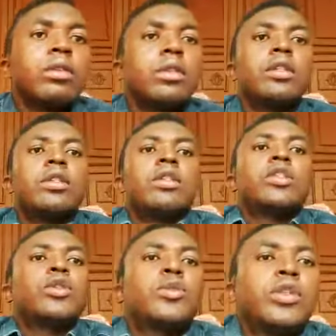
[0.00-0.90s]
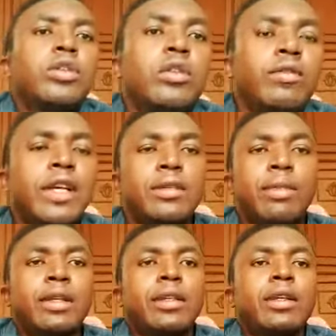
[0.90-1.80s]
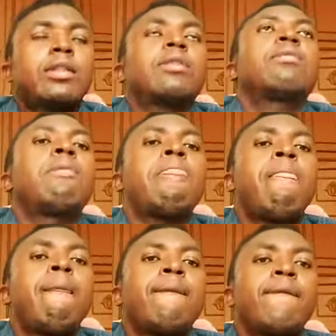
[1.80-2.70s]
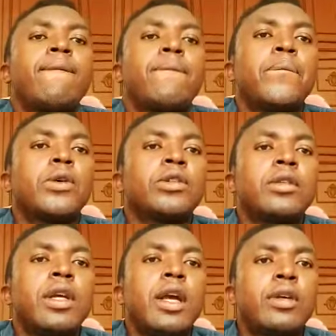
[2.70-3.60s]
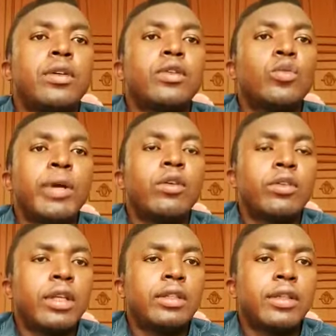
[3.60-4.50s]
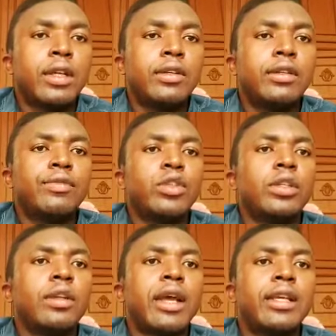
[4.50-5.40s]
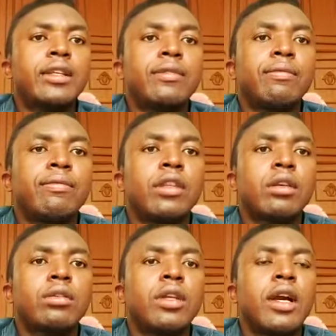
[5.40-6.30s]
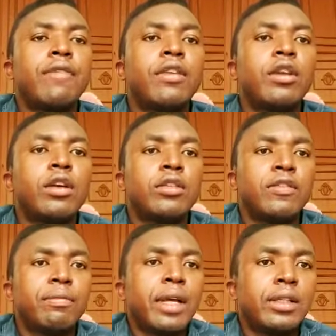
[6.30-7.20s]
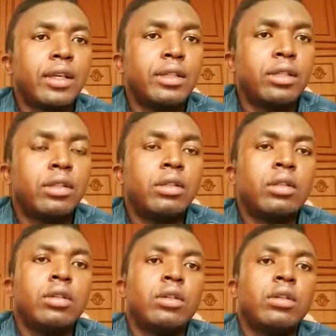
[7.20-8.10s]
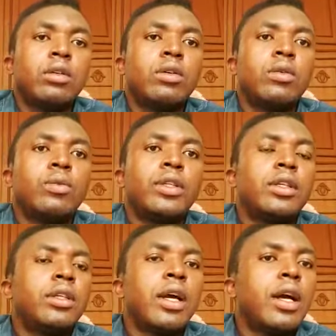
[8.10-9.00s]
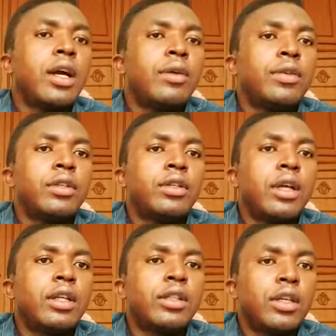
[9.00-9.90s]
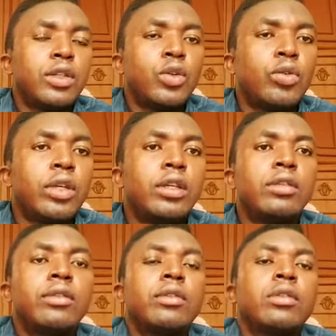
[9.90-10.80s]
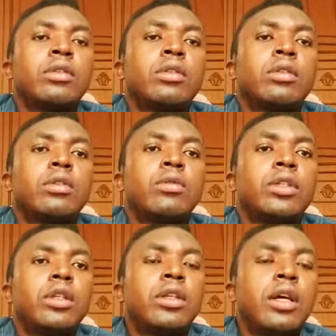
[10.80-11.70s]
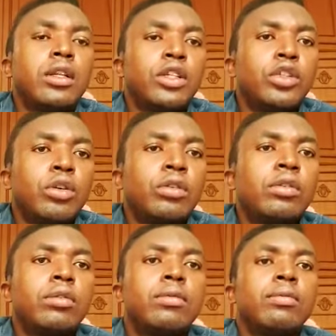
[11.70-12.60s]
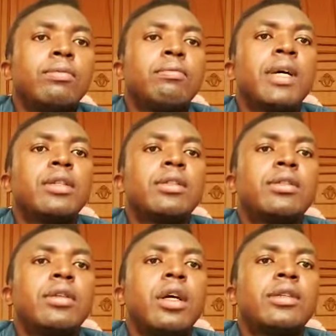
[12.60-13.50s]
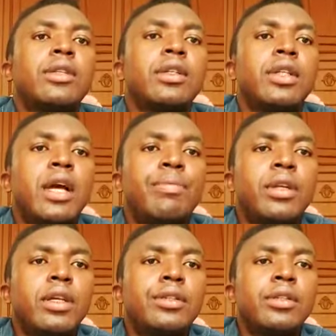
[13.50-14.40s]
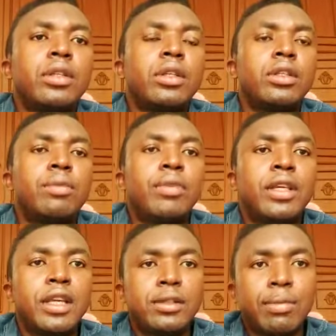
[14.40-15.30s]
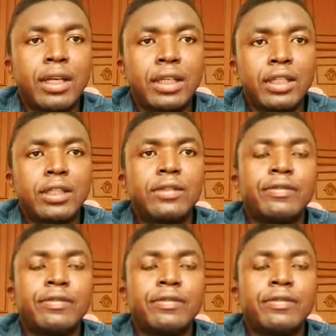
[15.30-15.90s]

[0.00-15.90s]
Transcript: this is the situation of that market. But according to my understanding, it's like they have a lot of market within that territory, within that region. But I think that place is the biggest market